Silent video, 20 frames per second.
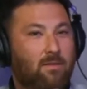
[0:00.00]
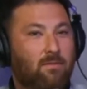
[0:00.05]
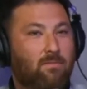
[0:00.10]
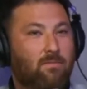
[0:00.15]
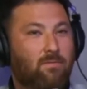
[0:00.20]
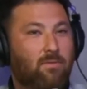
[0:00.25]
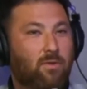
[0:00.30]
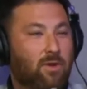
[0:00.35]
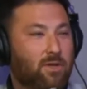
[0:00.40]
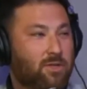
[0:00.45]

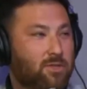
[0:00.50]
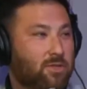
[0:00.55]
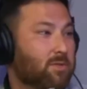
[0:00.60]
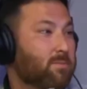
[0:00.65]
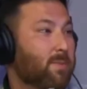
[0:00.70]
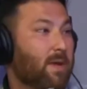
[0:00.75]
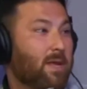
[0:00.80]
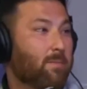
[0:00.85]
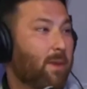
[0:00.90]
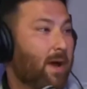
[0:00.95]
Furniture's
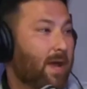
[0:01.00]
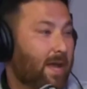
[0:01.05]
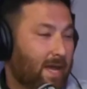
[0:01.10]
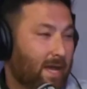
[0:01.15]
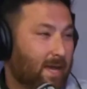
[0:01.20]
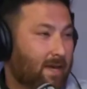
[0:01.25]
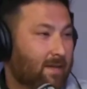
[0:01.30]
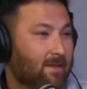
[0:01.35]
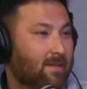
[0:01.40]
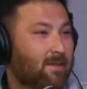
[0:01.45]
made by
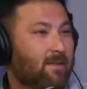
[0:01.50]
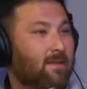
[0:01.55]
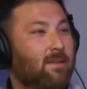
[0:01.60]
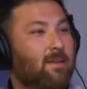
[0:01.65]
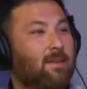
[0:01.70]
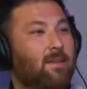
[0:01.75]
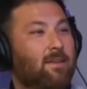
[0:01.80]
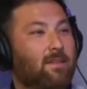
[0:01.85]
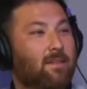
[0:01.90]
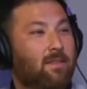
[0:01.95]
hand.
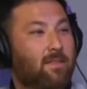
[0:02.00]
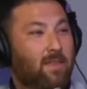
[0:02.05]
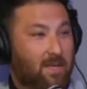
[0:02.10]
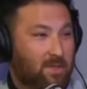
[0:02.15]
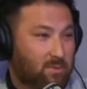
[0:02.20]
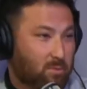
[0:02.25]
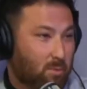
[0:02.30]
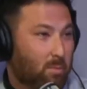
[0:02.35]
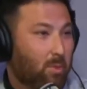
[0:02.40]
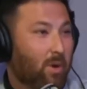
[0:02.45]
Things
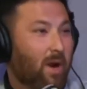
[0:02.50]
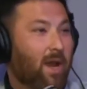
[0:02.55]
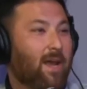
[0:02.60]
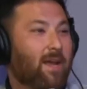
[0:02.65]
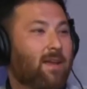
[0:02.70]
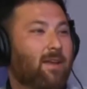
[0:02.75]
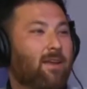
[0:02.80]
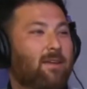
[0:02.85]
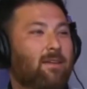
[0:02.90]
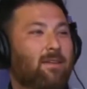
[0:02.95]
will
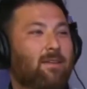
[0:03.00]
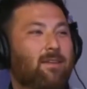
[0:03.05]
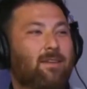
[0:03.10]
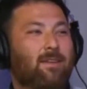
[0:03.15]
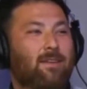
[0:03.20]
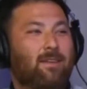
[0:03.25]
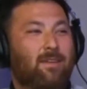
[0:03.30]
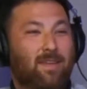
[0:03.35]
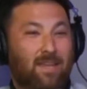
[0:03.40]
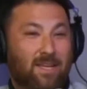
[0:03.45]
break.
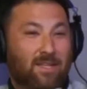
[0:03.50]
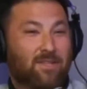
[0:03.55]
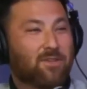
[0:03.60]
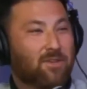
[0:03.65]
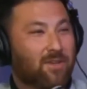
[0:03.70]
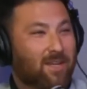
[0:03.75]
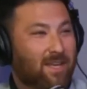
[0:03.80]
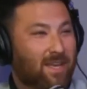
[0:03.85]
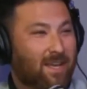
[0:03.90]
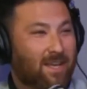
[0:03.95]
Kids are
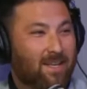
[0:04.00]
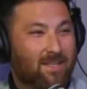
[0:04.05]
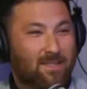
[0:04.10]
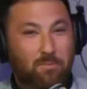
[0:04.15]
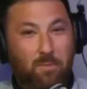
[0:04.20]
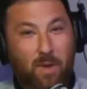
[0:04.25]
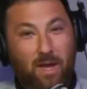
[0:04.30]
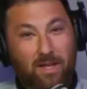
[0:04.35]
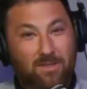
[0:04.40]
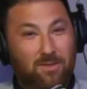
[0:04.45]
kids,
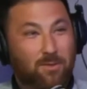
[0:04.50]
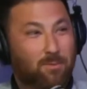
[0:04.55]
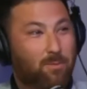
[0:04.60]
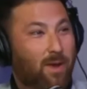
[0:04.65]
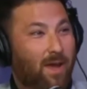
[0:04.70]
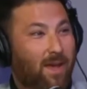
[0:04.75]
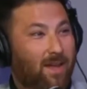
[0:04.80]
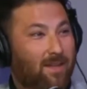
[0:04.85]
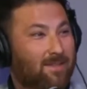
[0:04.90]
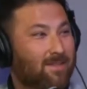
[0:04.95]
pets are
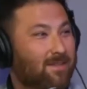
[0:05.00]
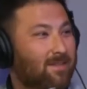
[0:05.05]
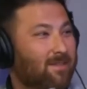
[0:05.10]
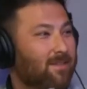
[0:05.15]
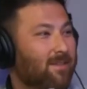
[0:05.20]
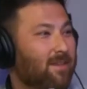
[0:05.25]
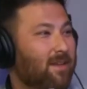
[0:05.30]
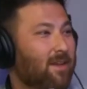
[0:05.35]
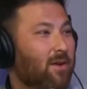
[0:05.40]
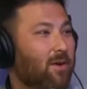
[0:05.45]
pets,
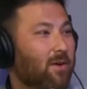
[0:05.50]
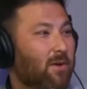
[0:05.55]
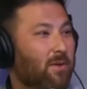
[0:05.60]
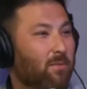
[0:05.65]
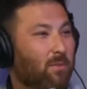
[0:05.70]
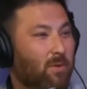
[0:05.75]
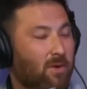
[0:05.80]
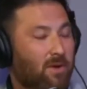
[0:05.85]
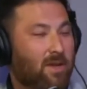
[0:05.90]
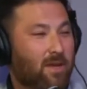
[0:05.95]
and
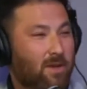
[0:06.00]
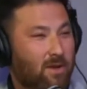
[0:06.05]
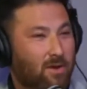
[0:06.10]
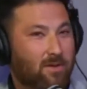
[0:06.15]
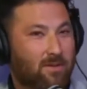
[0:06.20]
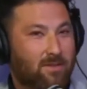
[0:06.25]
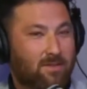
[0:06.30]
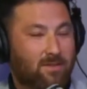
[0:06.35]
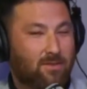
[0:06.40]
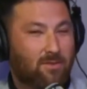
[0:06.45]
we're here
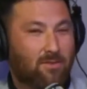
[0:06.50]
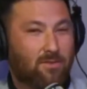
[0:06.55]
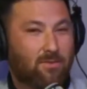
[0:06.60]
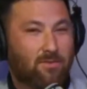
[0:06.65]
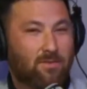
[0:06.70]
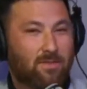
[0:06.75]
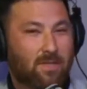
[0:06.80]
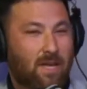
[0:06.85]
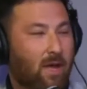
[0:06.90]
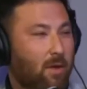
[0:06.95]
to
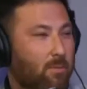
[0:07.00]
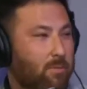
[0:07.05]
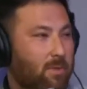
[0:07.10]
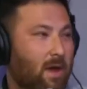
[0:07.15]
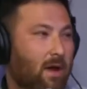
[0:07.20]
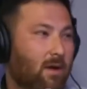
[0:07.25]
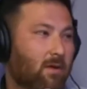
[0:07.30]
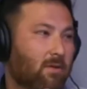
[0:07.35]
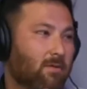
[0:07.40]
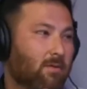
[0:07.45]
help you
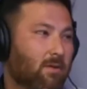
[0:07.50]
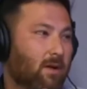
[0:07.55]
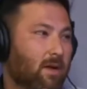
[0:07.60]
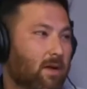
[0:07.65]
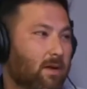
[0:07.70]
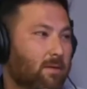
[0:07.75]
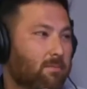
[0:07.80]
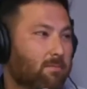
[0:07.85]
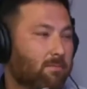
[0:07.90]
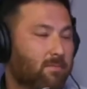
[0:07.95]
out
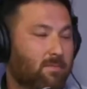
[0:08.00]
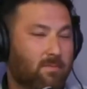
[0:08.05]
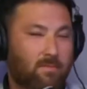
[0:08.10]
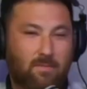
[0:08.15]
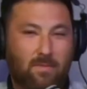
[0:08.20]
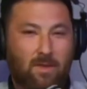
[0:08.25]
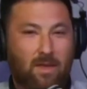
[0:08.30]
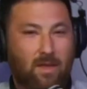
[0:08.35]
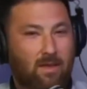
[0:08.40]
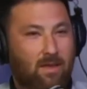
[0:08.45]

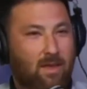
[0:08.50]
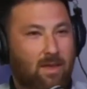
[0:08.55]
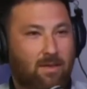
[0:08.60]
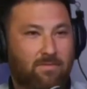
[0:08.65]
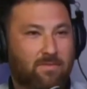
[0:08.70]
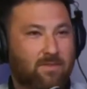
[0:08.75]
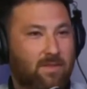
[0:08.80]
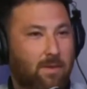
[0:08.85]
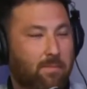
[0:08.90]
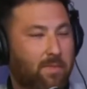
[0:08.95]
if
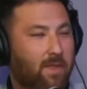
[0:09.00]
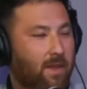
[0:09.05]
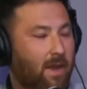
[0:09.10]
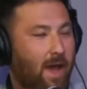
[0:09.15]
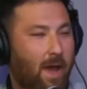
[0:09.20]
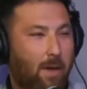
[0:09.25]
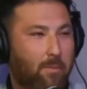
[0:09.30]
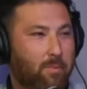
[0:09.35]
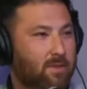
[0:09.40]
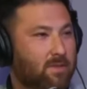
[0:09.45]
something
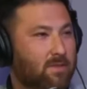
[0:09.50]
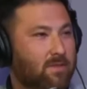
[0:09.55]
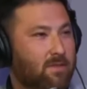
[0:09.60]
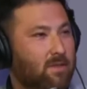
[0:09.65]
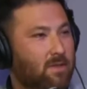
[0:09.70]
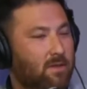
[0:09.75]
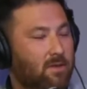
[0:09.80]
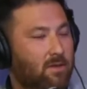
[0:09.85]
happens to your.